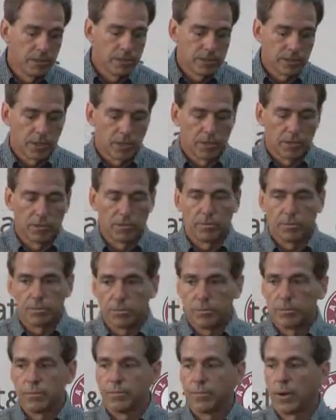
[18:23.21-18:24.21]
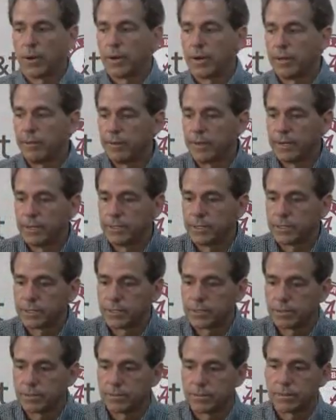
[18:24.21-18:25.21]
So part of it
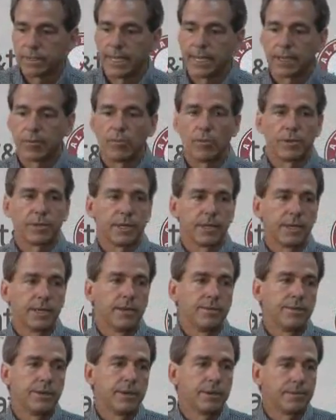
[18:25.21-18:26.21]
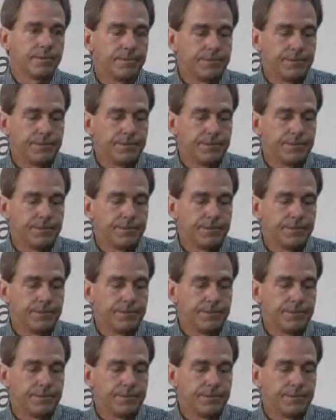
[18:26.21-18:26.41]
is taking what they give you.